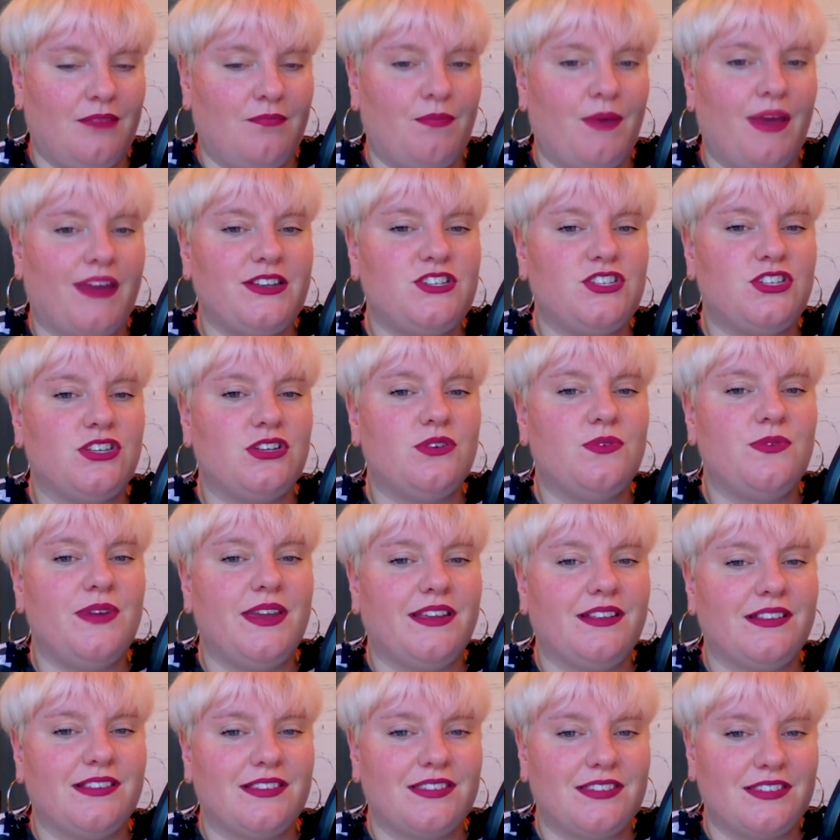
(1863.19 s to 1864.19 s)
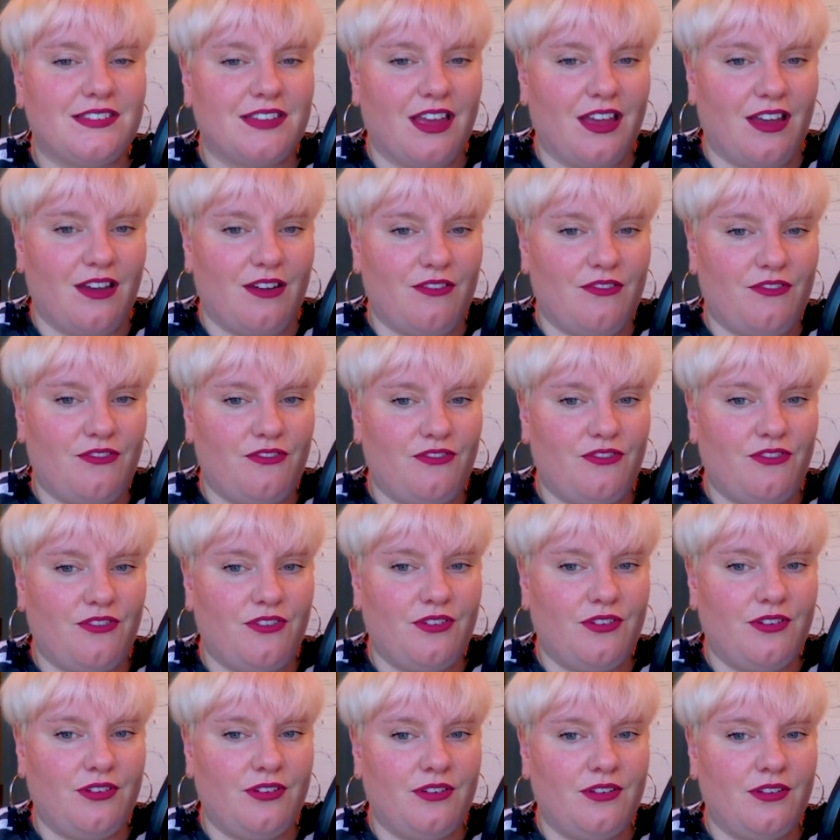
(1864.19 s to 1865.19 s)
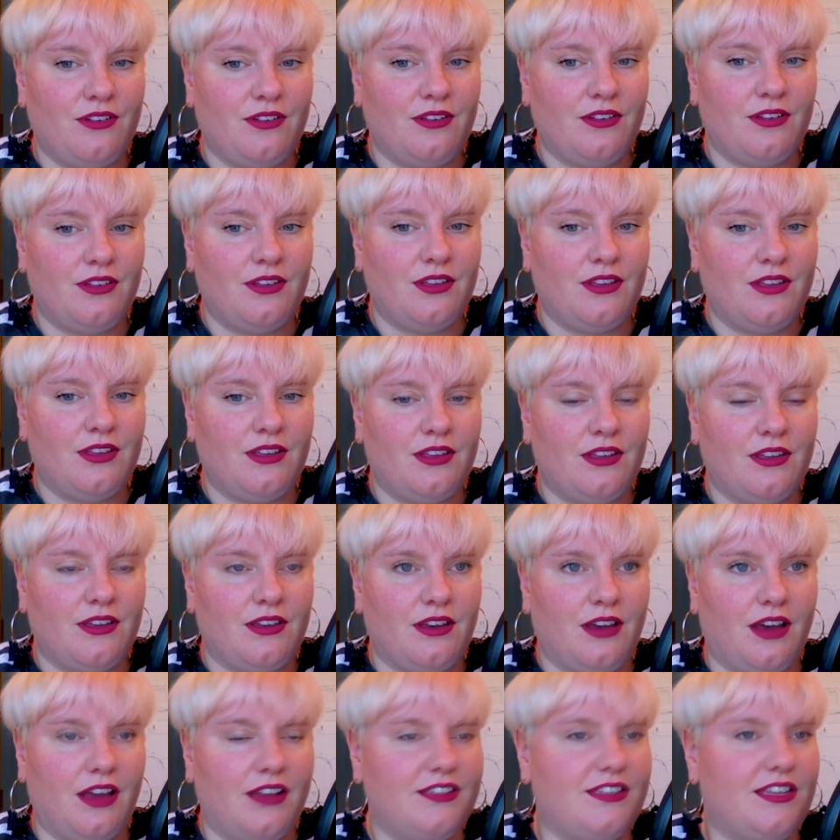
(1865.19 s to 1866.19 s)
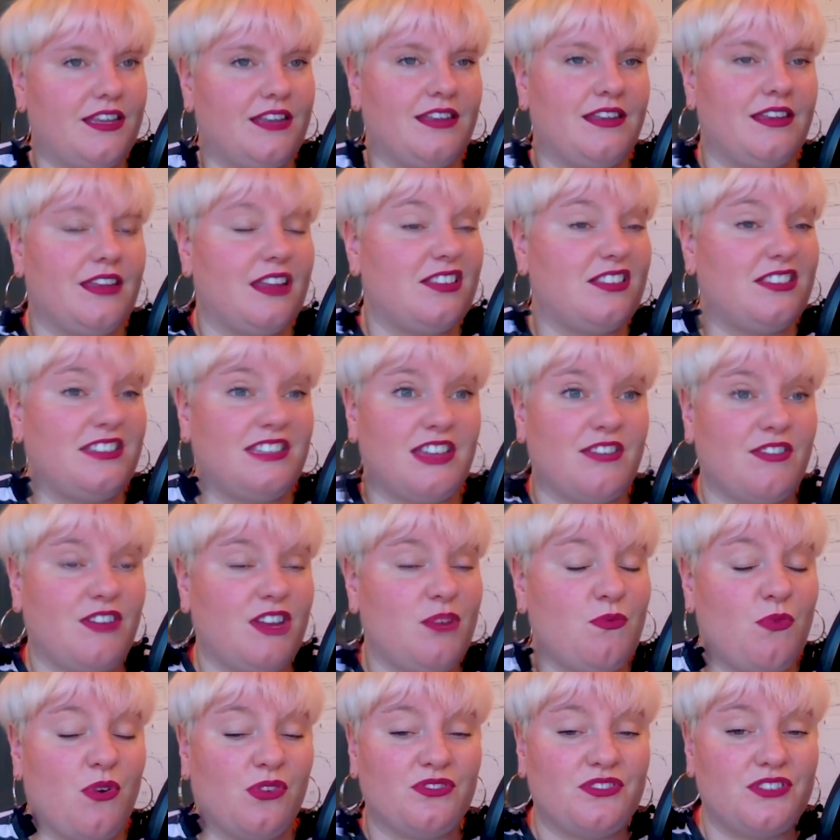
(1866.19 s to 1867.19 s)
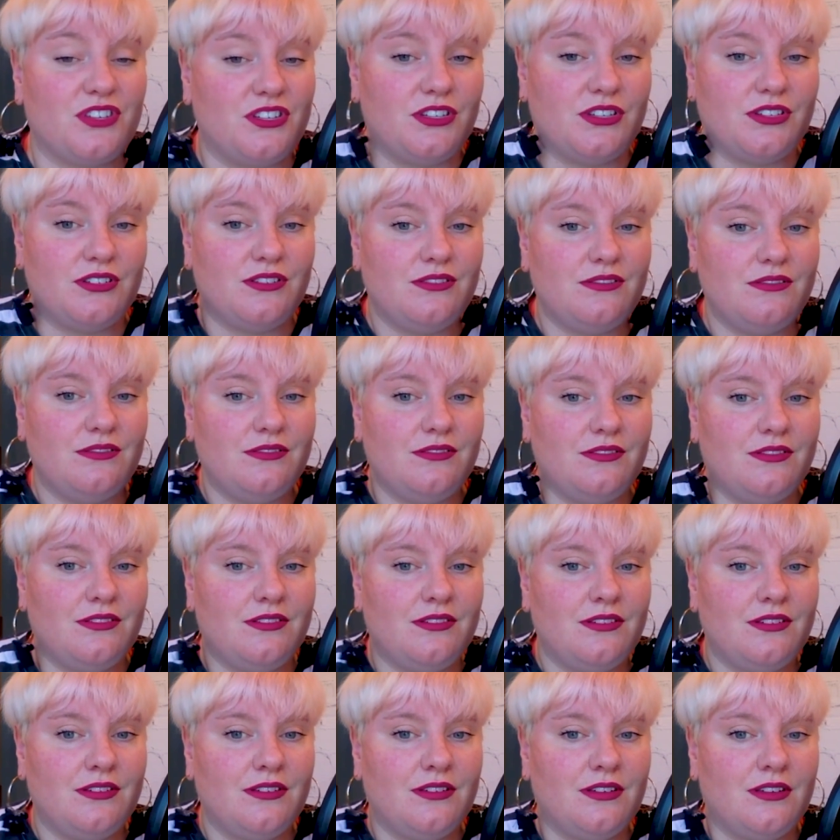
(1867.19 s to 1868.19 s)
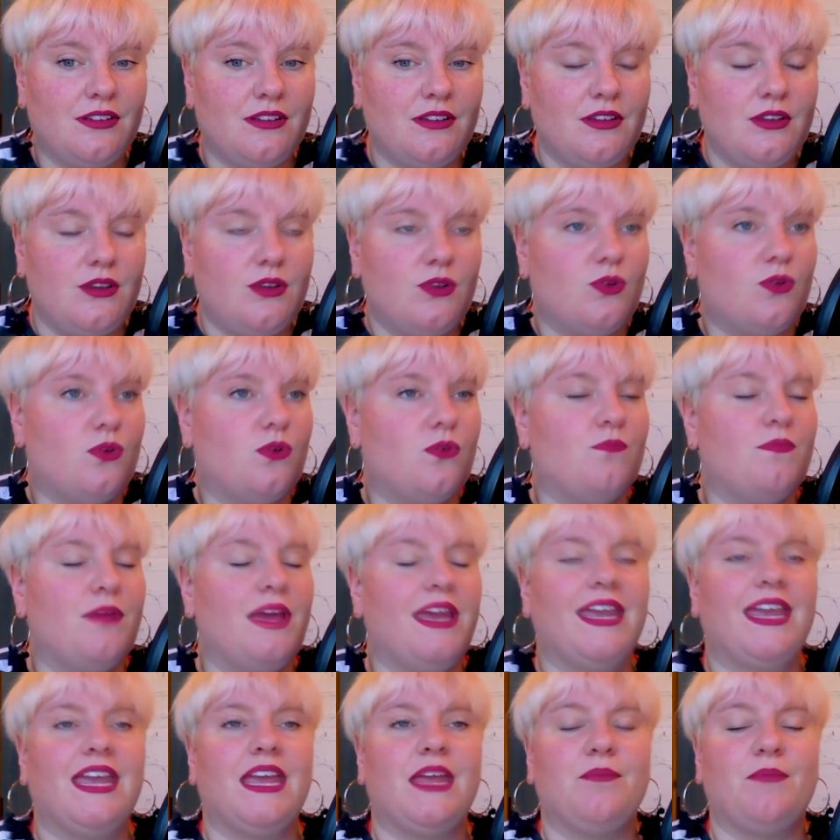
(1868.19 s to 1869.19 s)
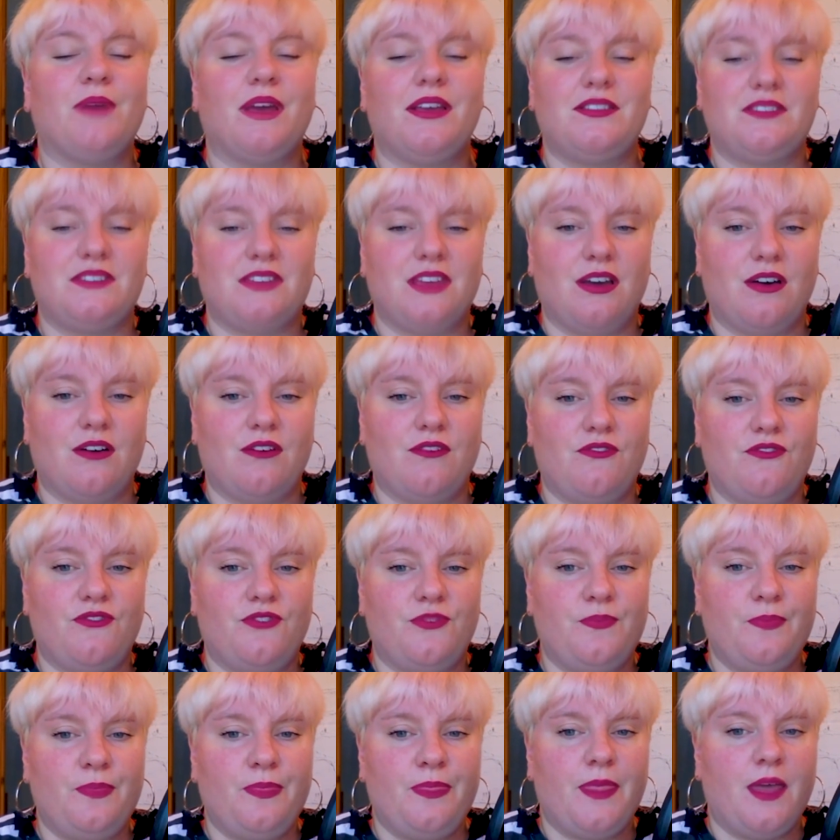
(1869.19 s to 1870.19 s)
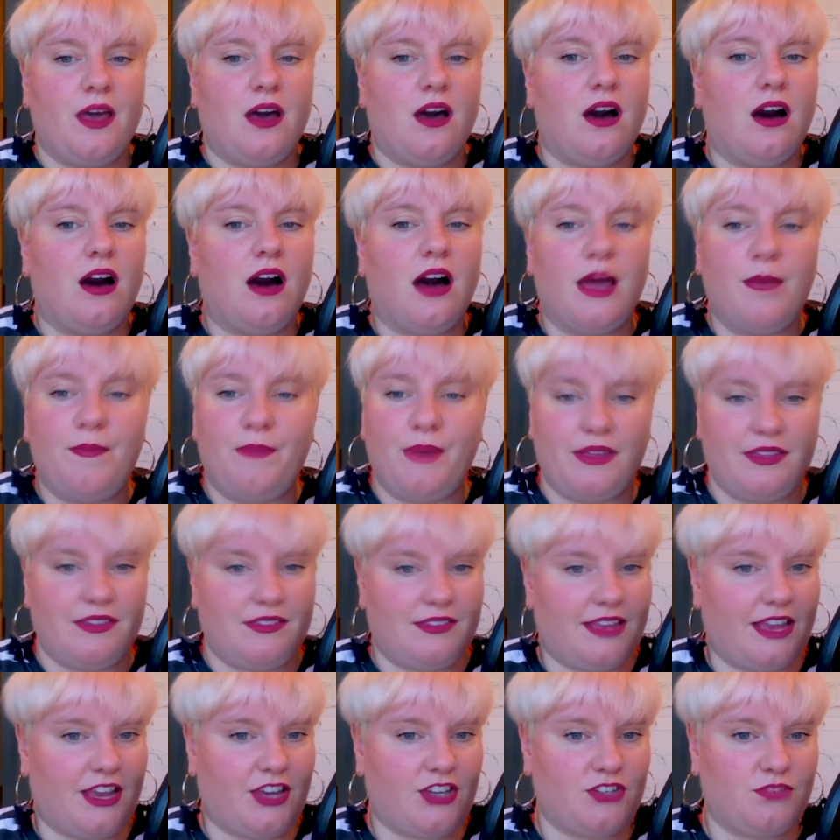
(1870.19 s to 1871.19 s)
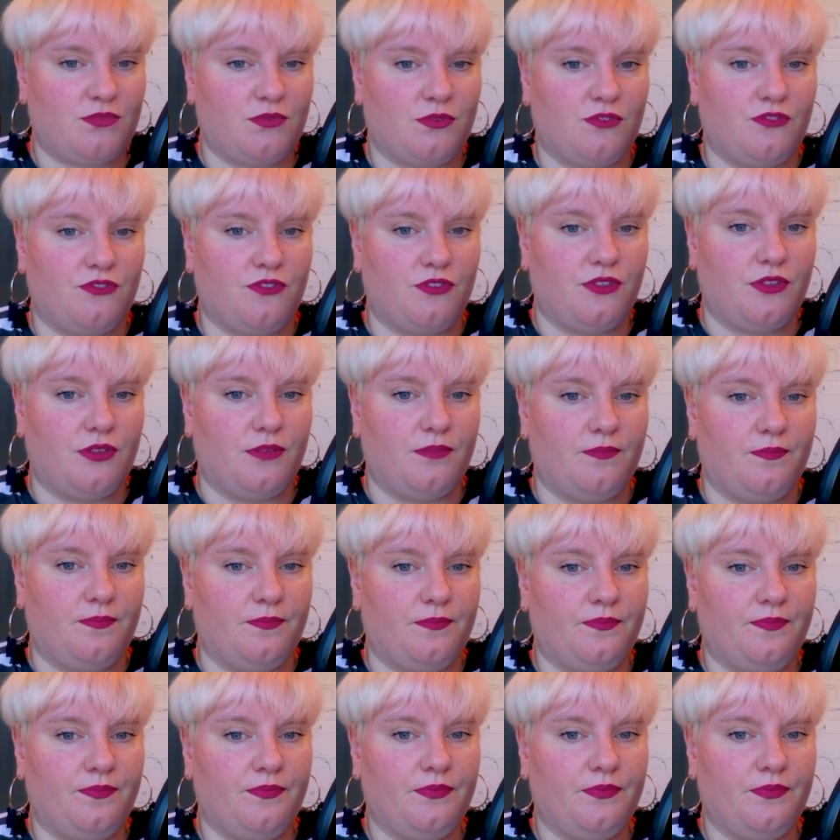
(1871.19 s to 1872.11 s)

by doing stuff I didn't necessarily want to do, or making myself hypersexual for them.